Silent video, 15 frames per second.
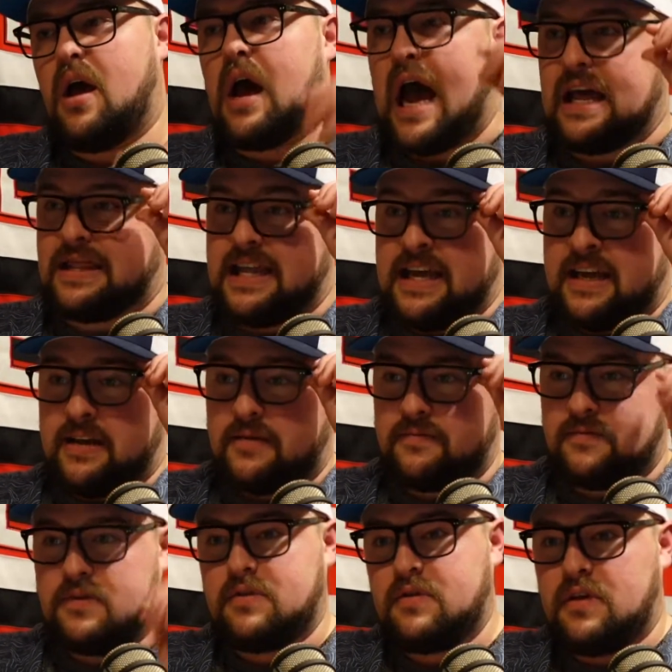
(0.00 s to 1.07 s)
I think
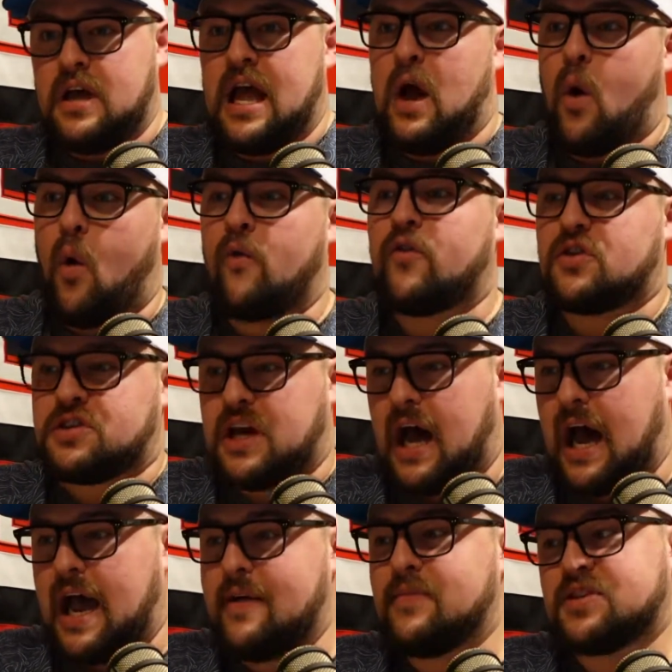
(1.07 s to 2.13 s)
over
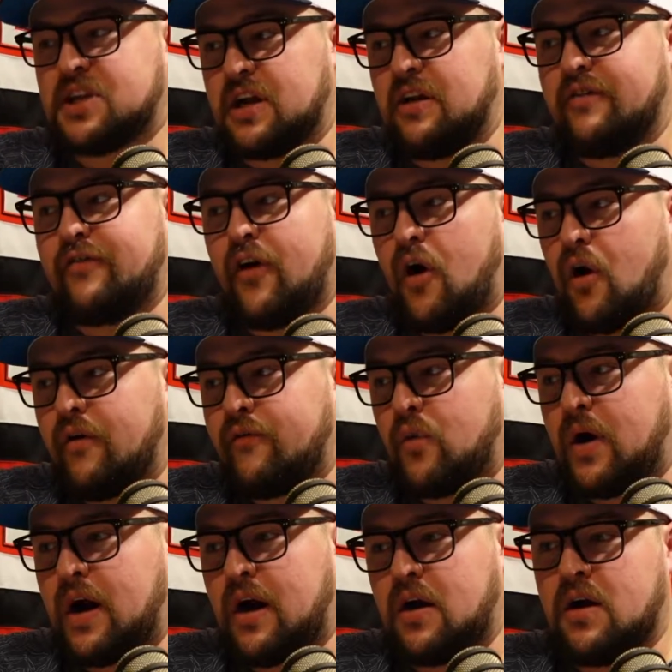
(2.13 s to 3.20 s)
time it's going to evolve
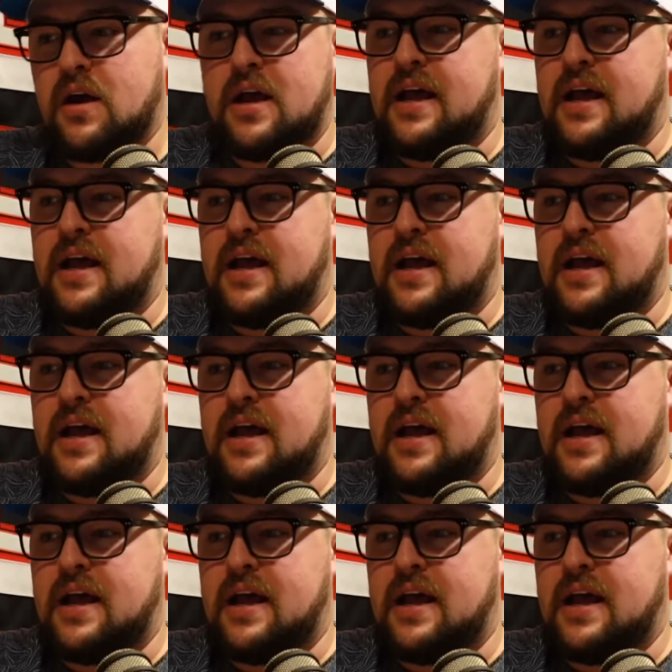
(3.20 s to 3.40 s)
where